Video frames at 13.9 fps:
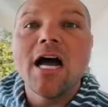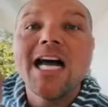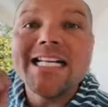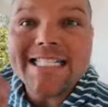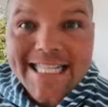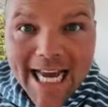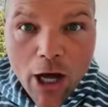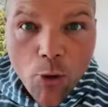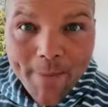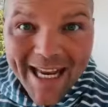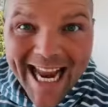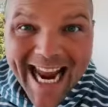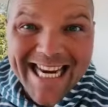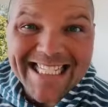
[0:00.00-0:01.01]
Tell me
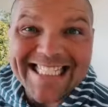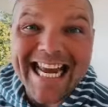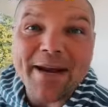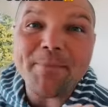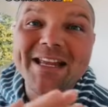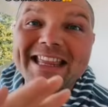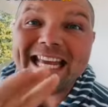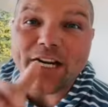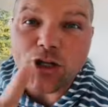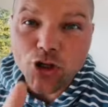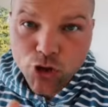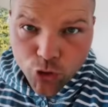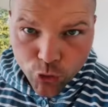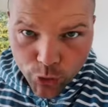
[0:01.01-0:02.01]
a statement that is
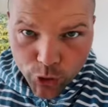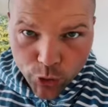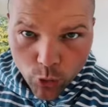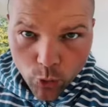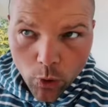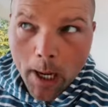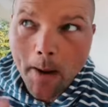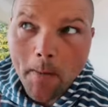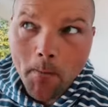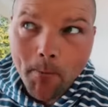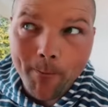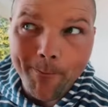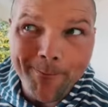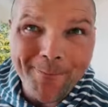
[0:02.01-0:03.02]
true,
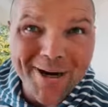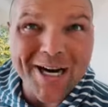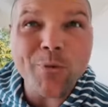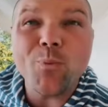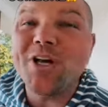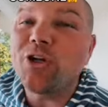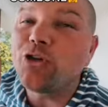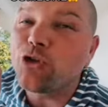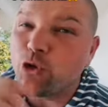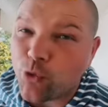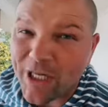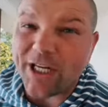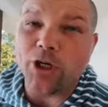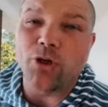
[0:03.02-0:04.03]
but will
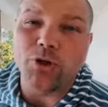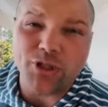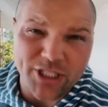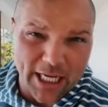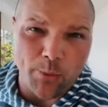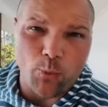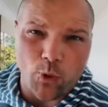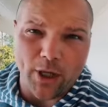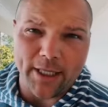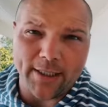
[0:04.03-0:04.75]
trigger someone.